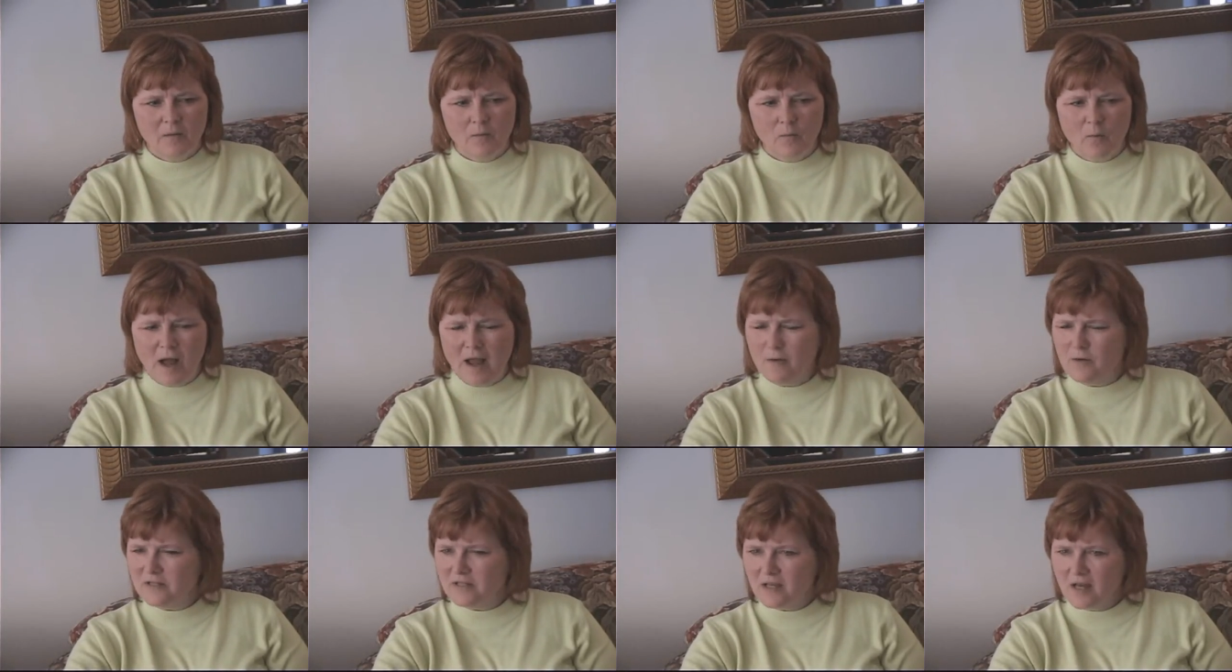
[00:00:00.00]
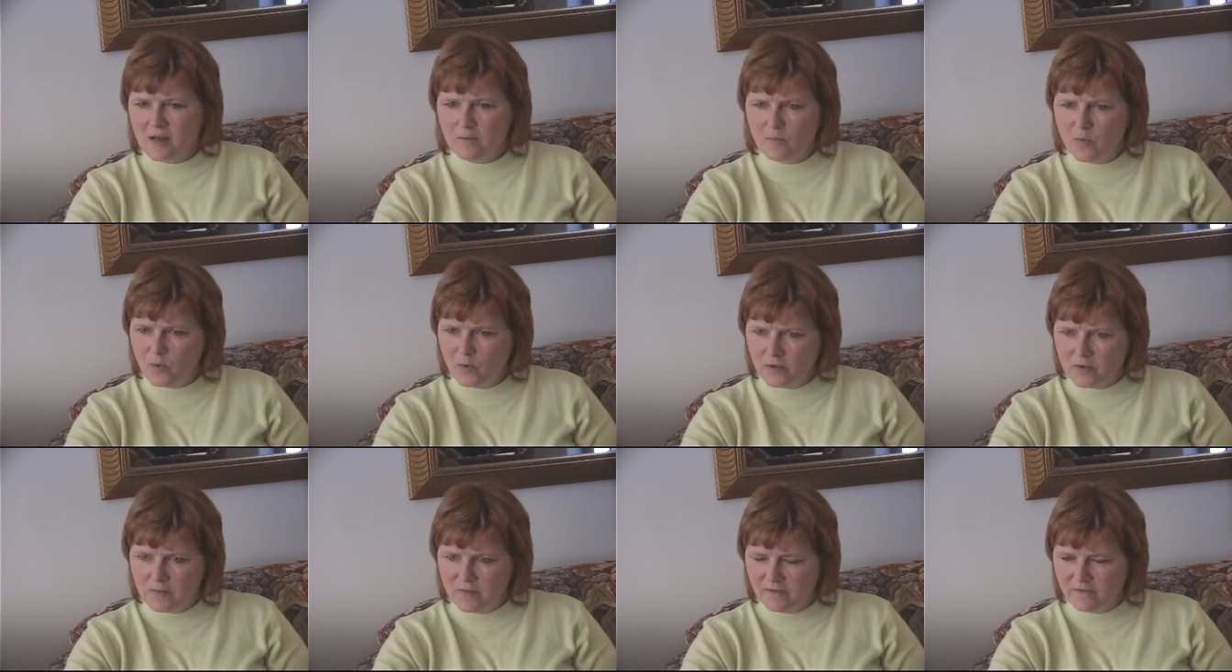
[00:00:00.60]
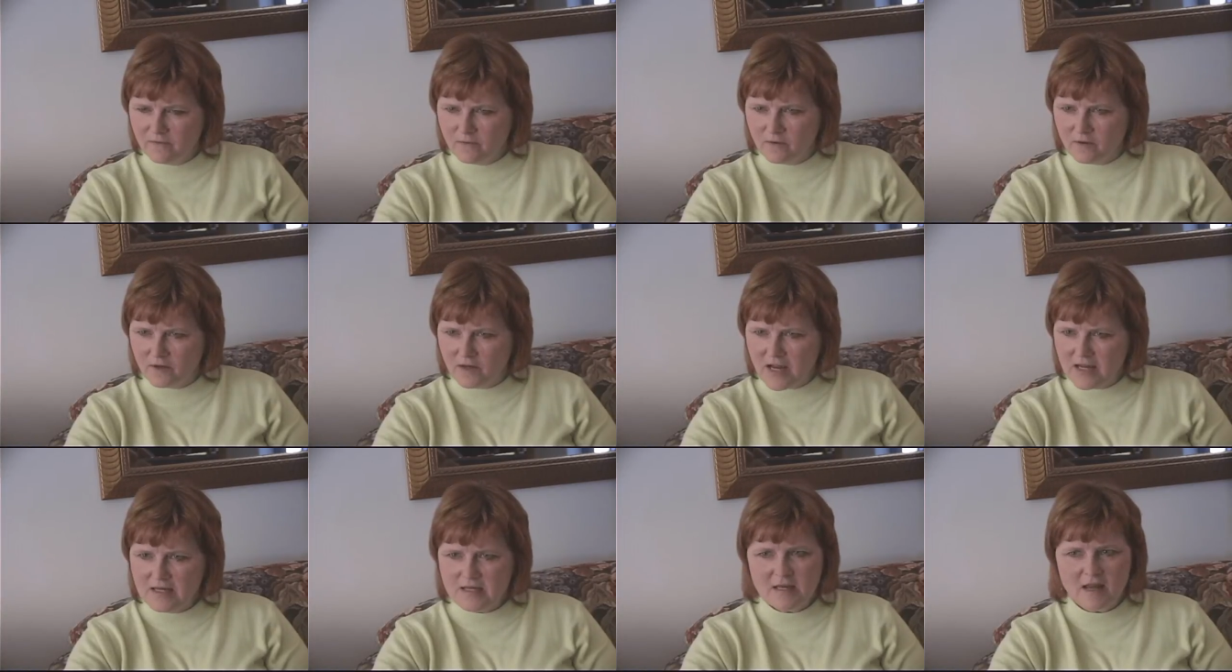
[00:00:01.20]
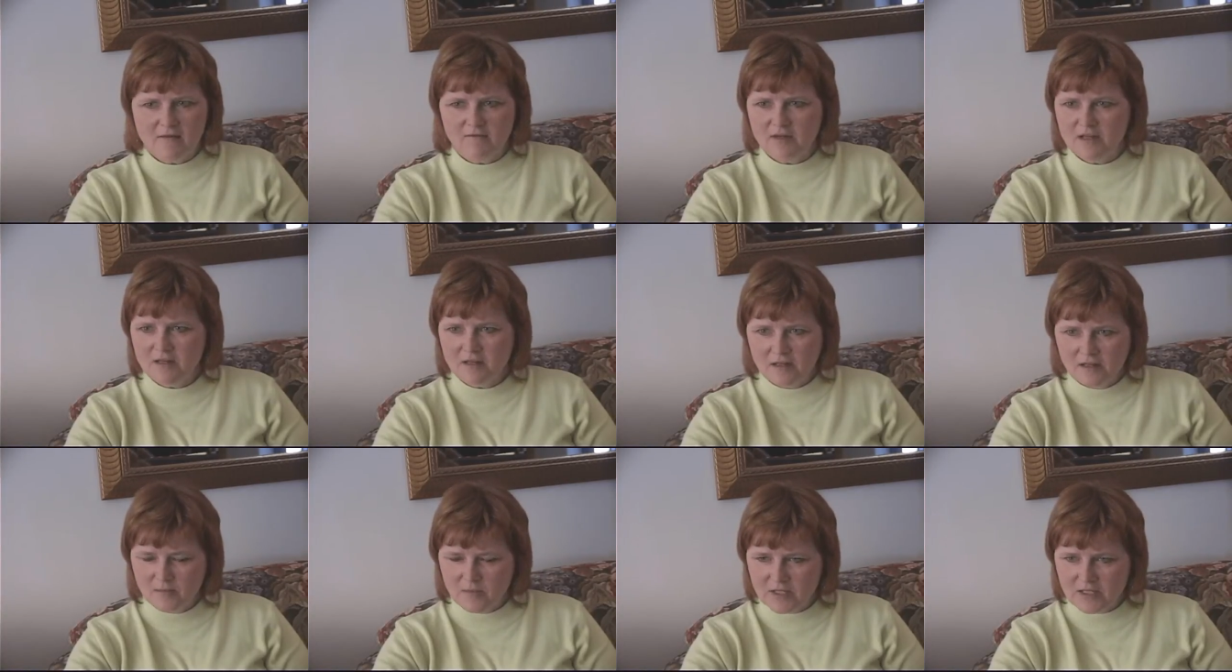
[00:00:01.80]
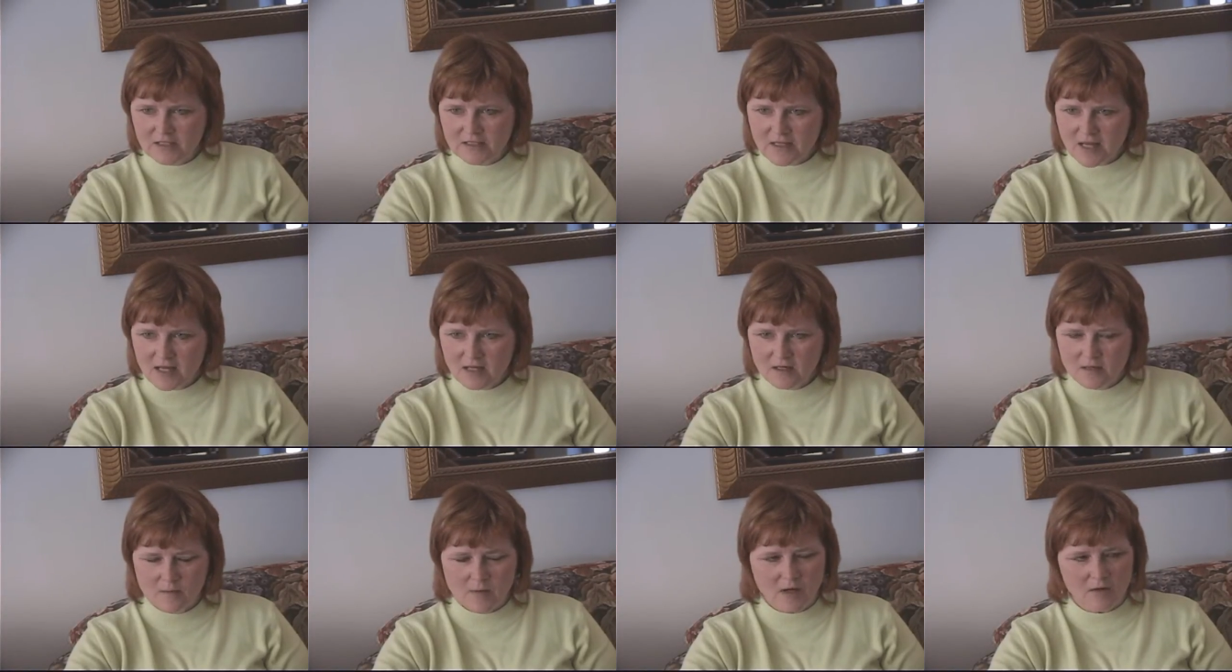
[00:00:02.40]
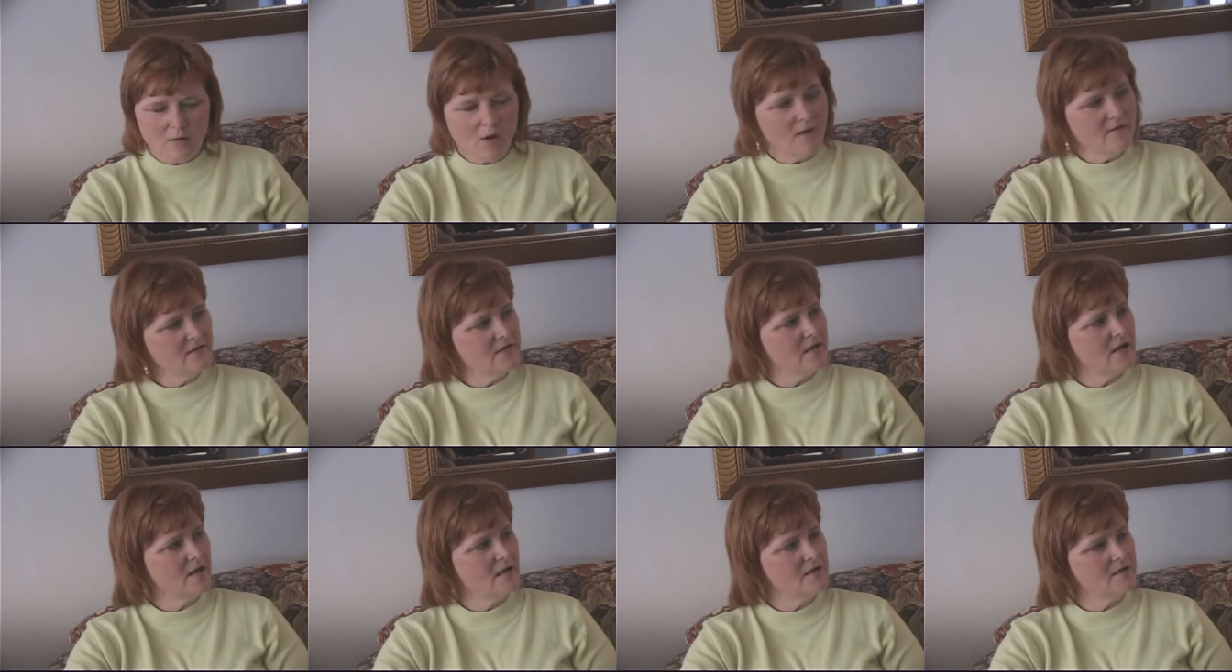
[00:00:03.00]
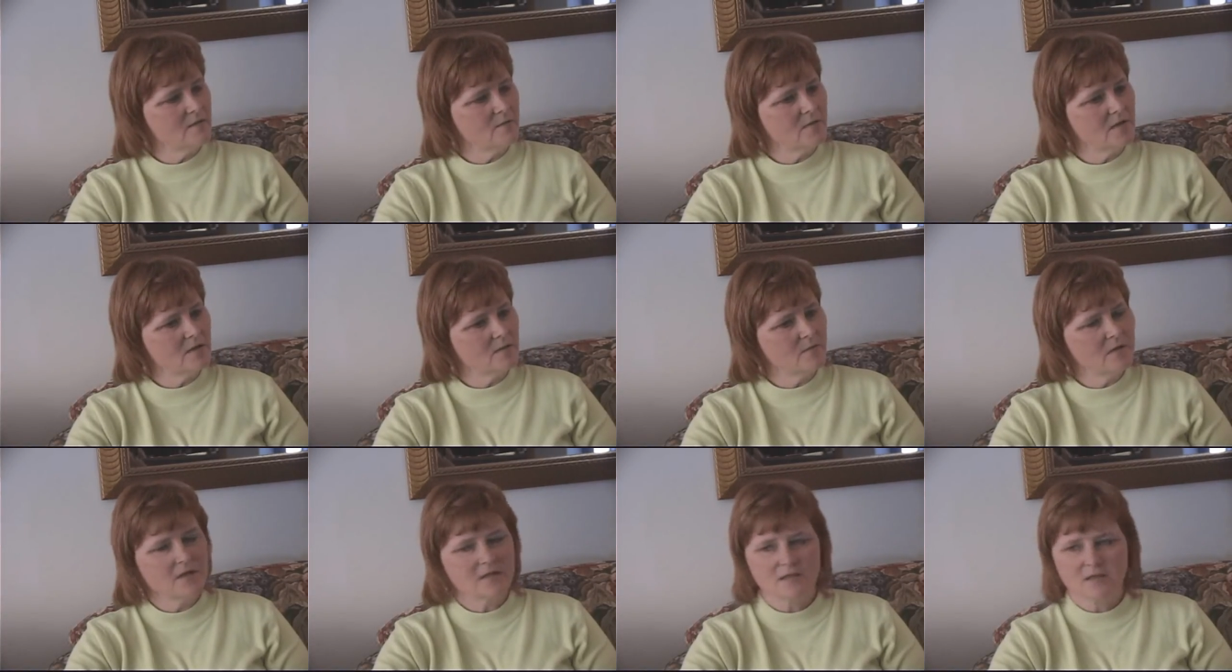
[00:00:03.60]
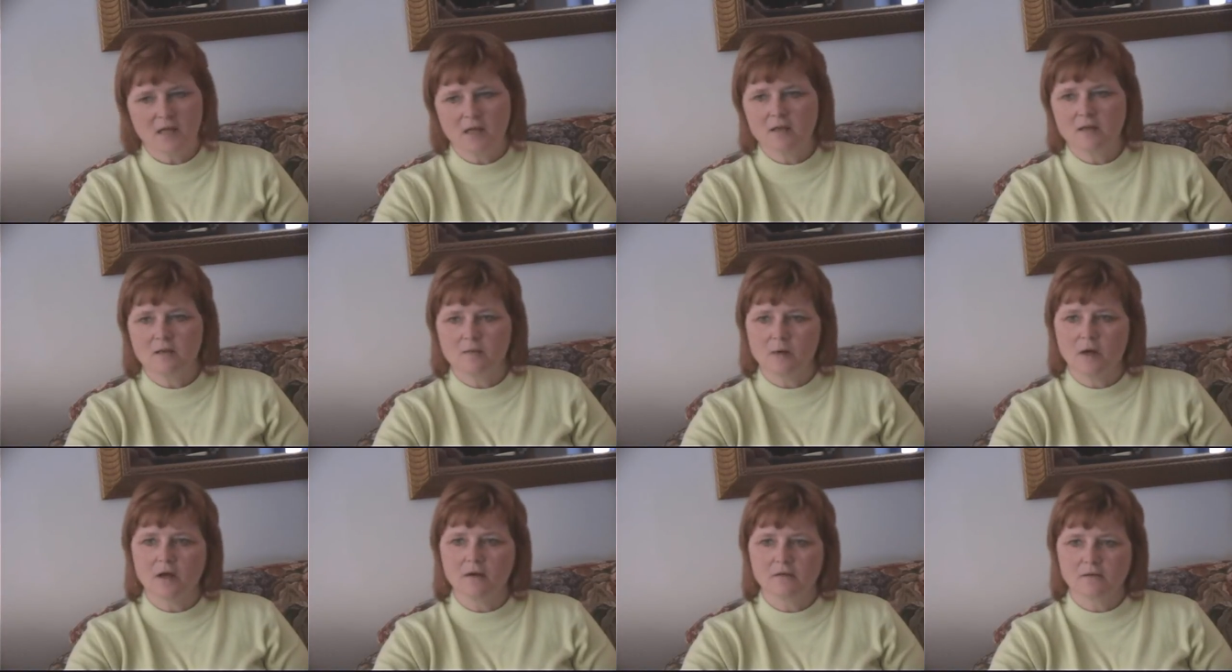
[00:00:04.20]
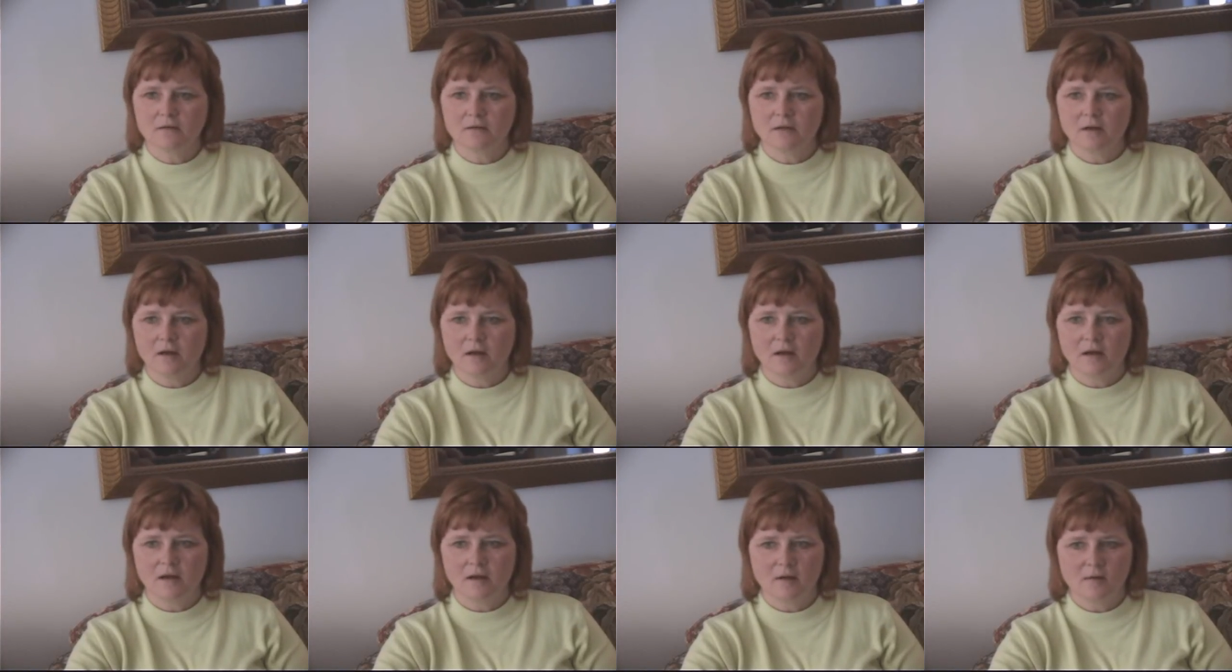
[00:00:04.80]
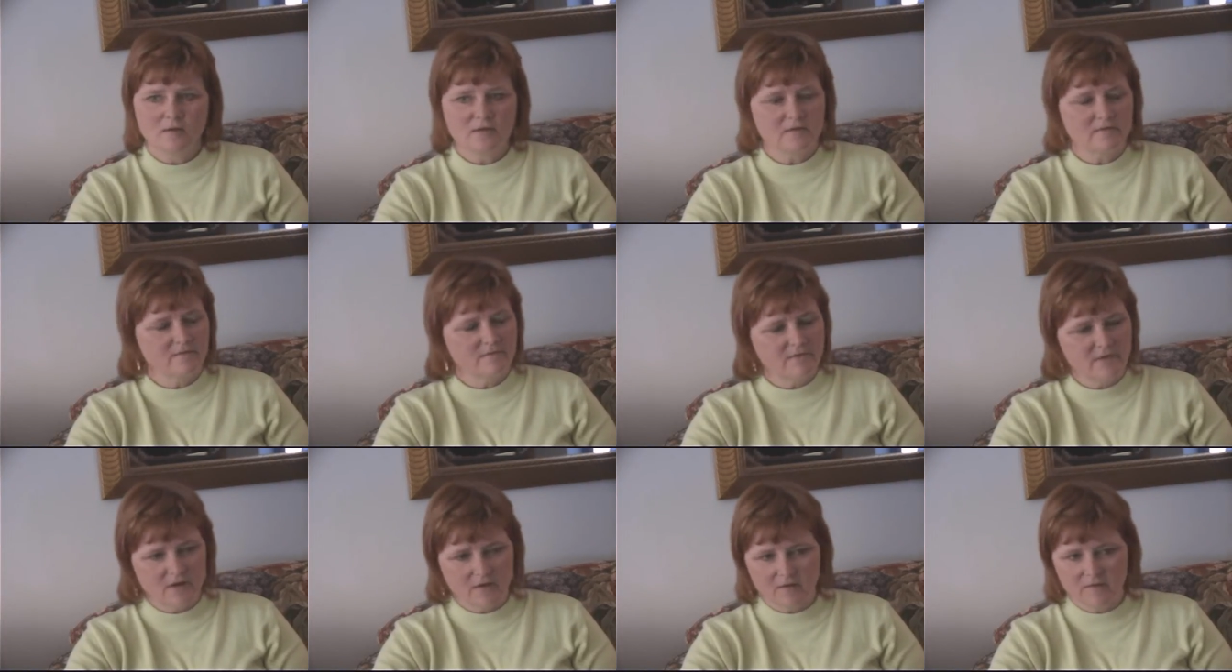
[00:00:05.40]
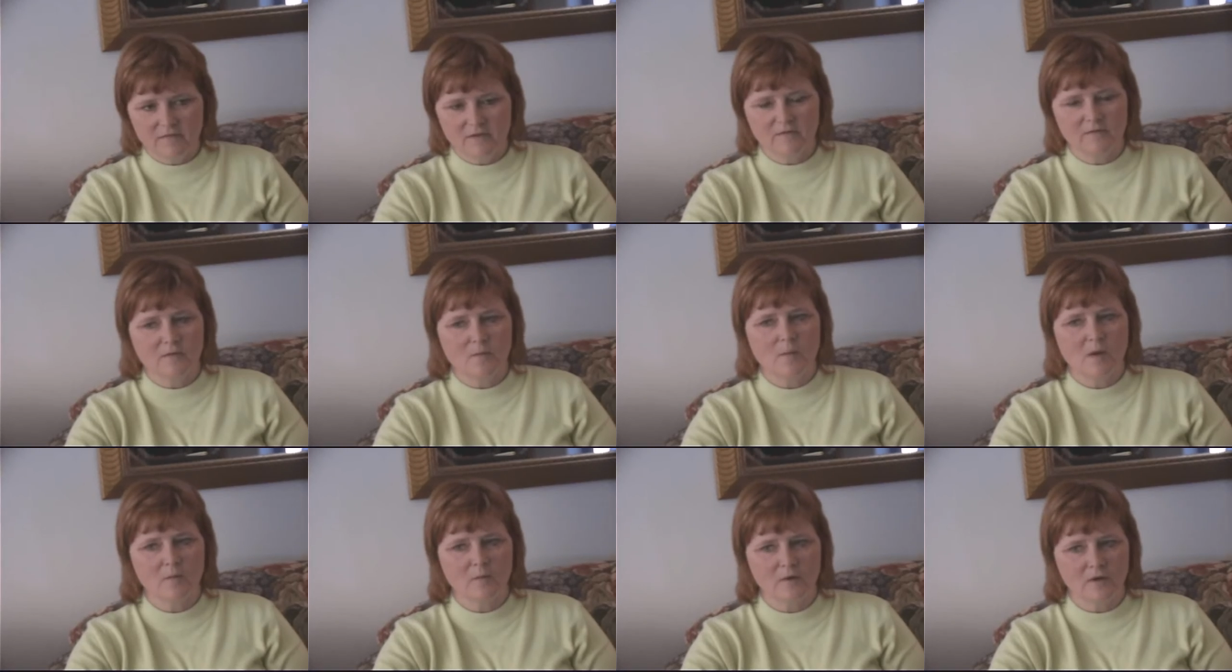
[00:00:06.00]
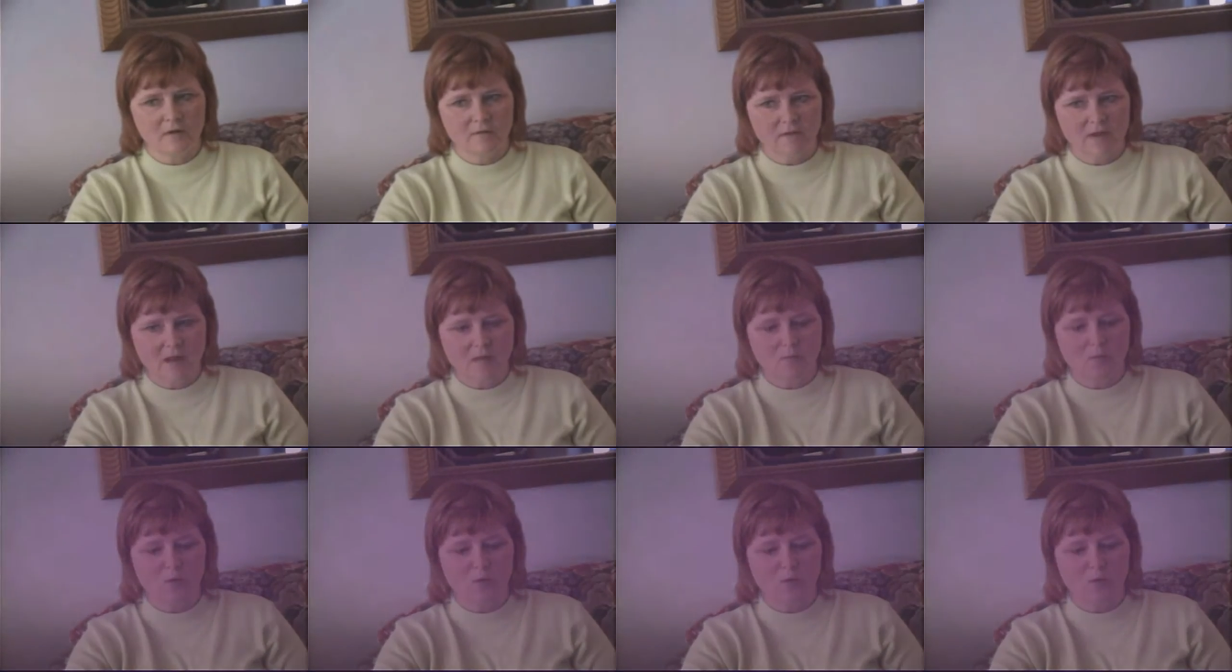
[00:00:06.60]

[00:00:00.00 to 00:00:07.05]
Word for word: why wasn't I bored before? I didn't have anything to be excited about. And all of a sudden, I had something to be excited about. It was a very vivid memory of that